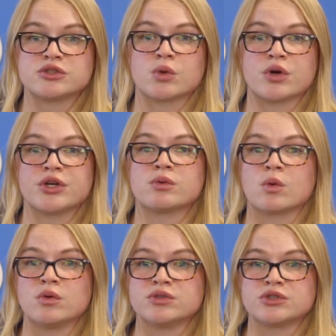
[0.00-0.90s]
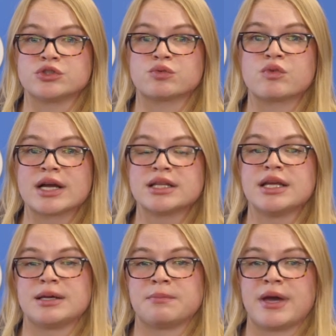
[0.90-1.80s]
store your rolls
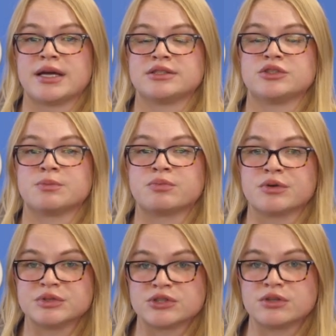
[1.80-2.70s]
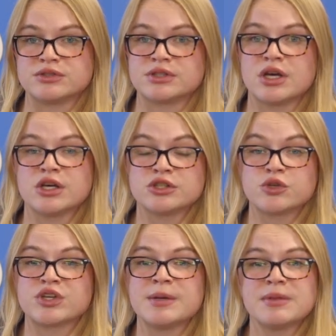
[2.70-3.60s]
directly impacts your print results,
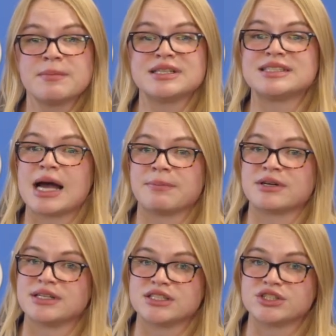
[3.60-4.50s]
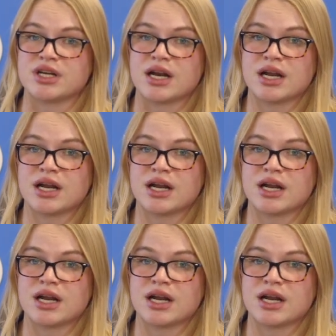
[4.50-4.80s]
so keep them in top condition.